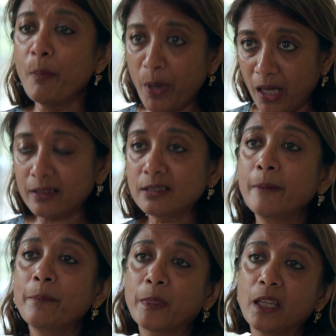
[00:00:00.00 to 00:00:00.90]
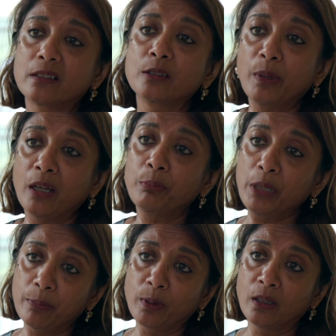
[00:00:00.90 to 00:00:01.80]
But it's about
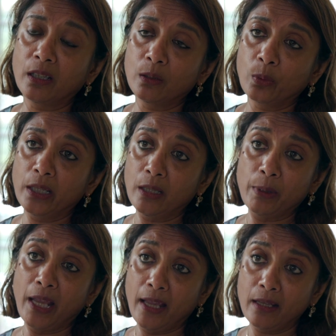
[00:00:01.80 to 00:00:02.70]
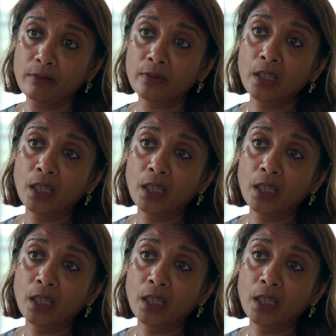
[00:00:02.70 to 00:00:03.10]
people and the way they behave.